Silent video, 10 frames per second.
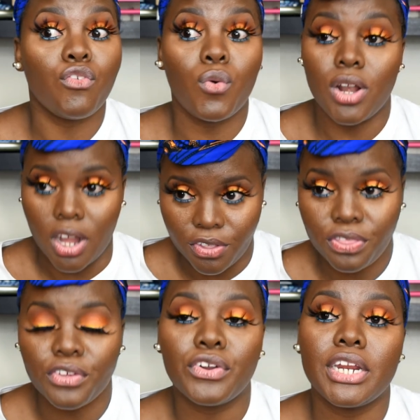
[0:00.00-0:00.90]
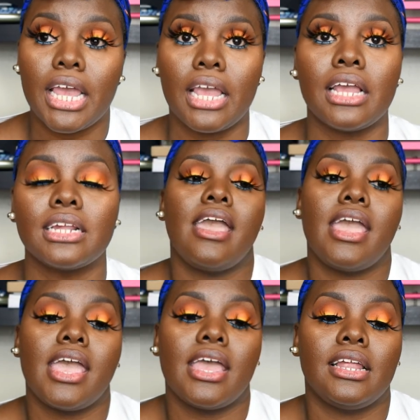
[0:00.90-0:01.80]
for another 30 days.
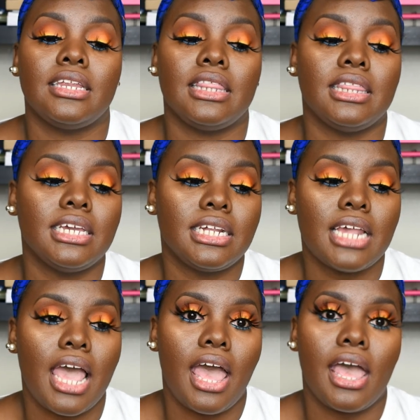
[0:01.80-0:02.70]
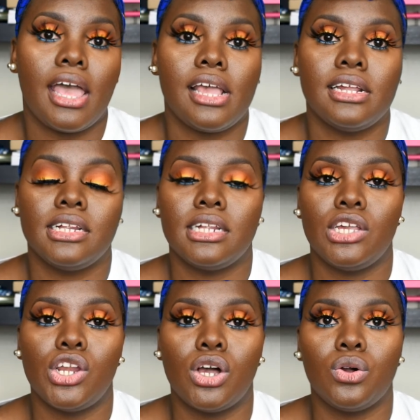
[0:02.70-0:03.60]
And this has,
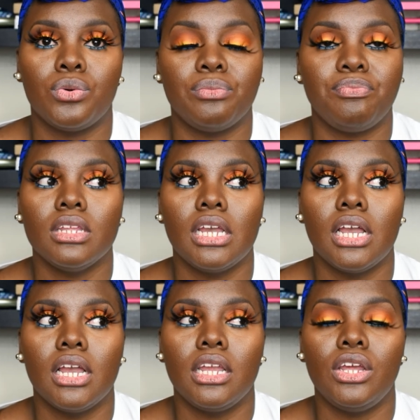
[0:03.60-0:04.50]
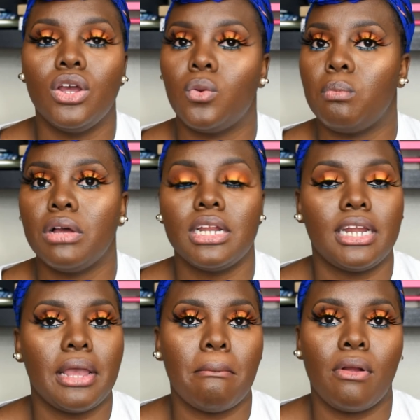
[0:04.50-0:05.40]
you know, you know, put a
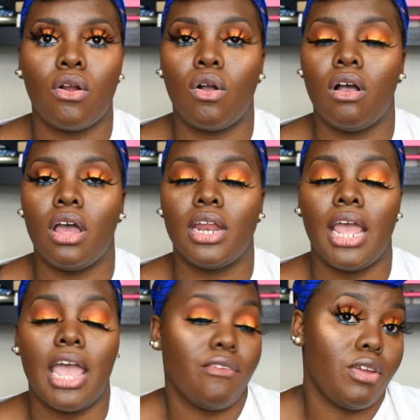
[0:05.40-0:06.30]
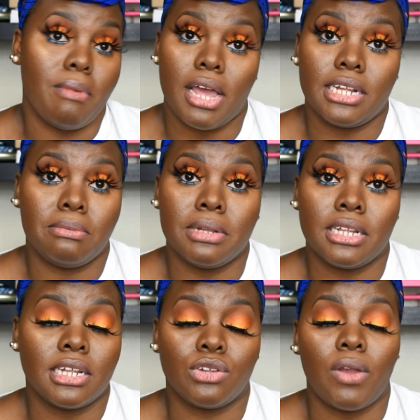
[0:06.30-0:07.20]
damper on everybody's
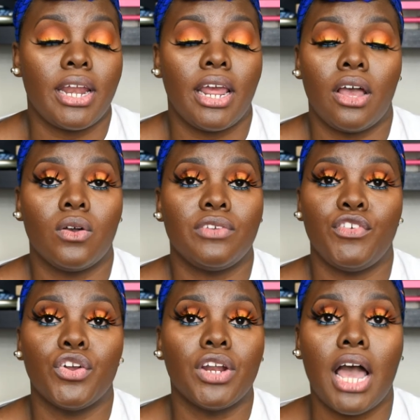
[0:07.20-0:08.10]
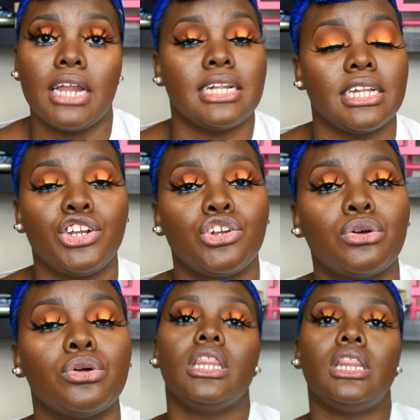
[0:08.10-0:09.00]
business right now. If you're not
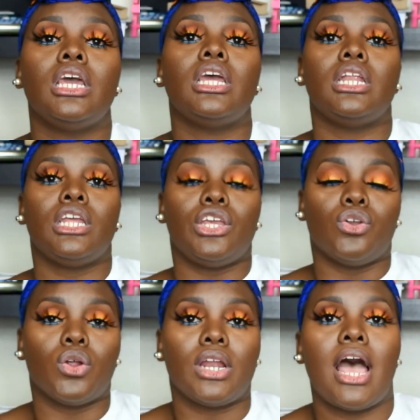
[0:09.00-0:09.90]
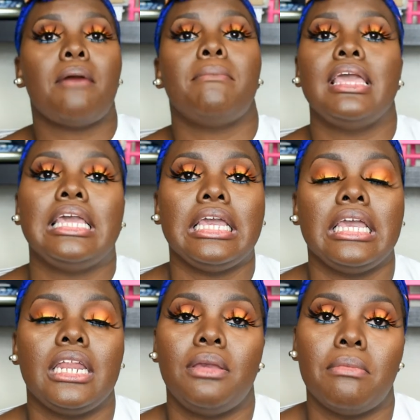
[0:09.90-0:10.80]
essential, then you're not making
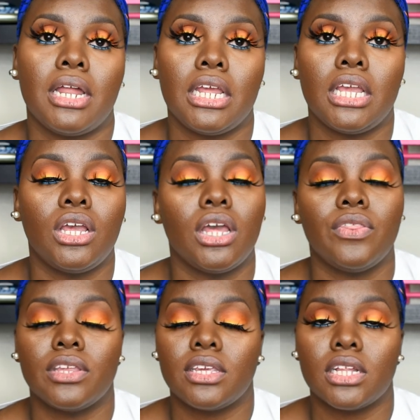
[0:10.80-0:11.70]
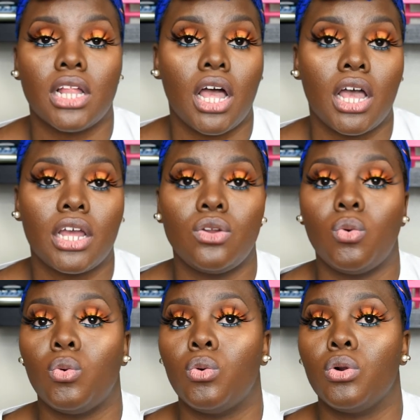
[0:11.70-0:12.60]
any money in the salon
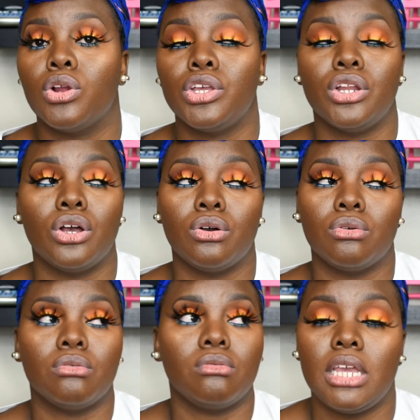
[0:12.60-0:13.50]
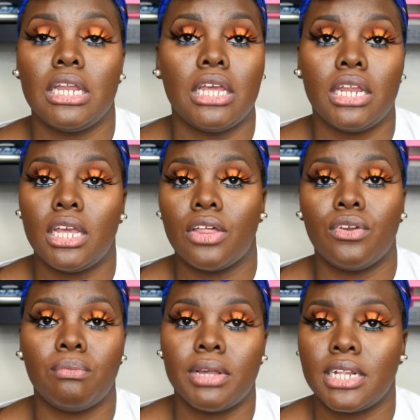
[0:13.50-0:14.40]
or, you know, in any
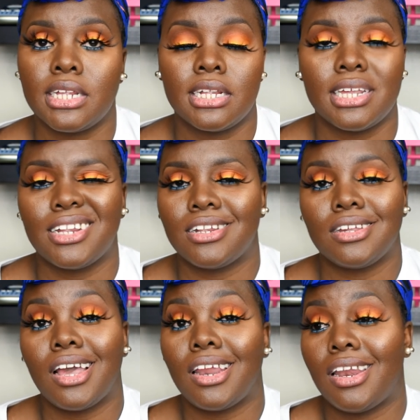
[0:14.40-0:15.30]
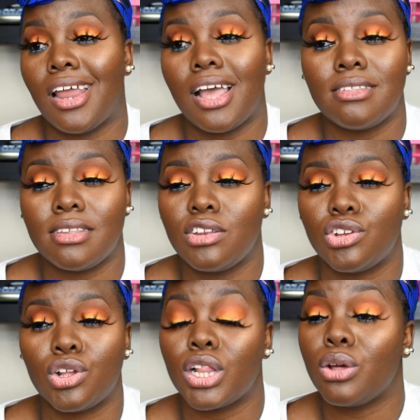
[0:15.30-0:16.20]
other business that's kind of not
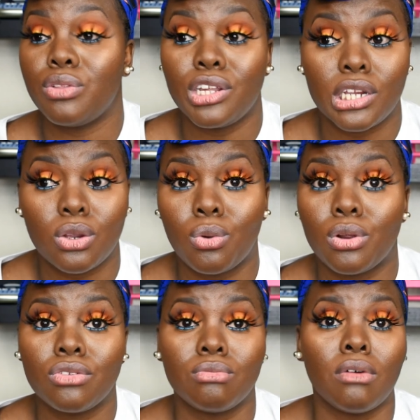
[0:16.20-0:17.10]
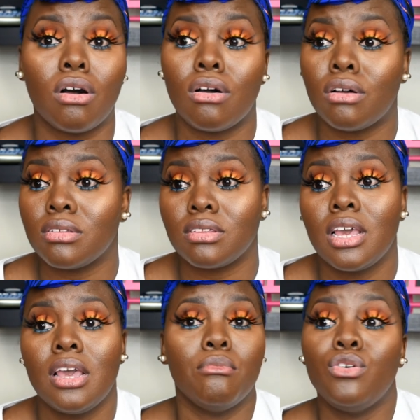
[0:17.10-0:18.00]
essential. Clothing stores, malls,
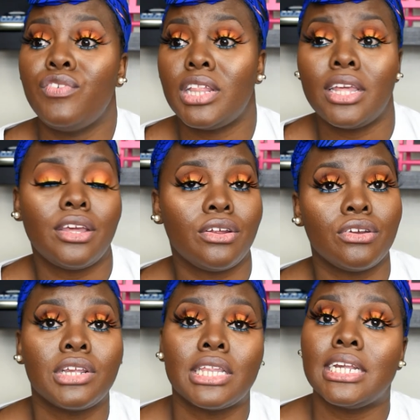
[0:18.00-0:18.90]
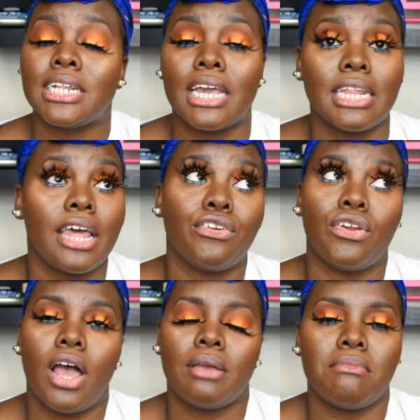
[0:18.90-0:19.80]
movie theaters, things like that, they're
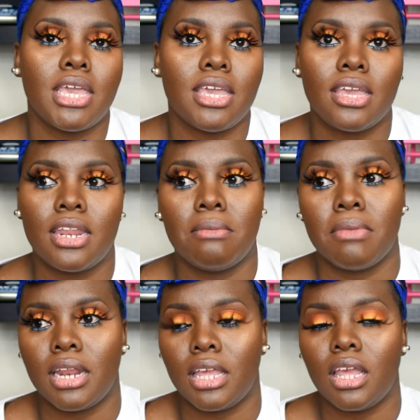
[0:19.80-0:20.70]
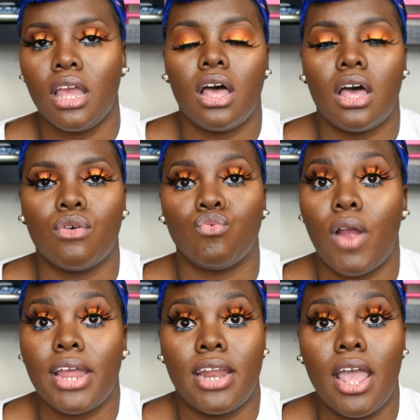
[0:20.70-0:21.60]
not making any money uh,
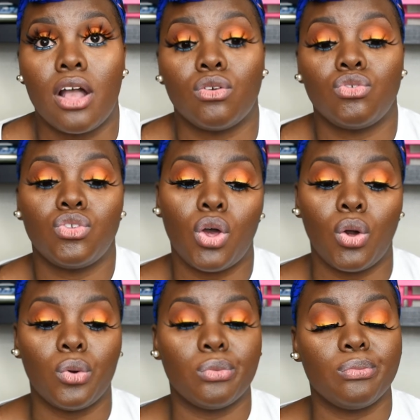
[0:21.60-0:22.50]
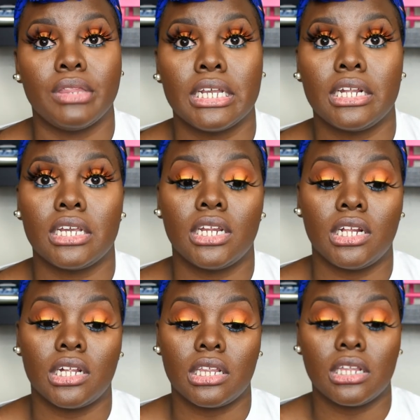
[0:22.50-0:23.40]
right now. So let's get
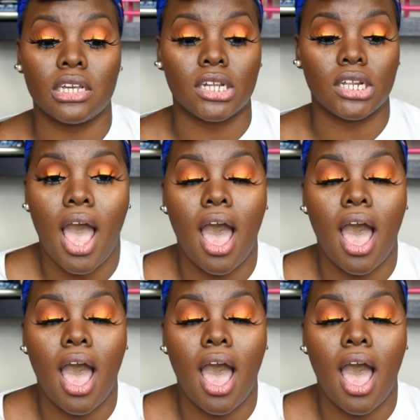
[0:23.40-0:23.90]
into this.